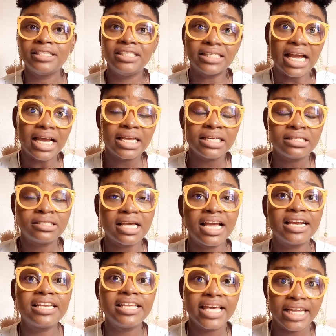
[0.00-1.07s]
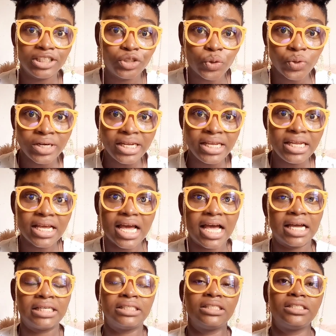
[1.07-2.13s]
Jackie said Gedoni
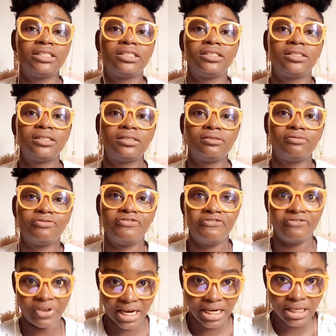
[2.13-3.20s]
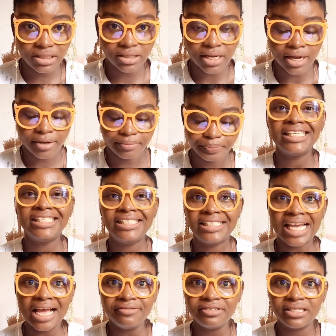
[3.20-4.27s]
and Venita.
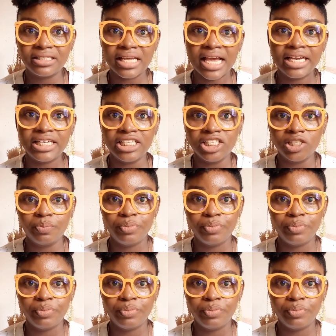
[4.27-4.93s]
Jeff said it's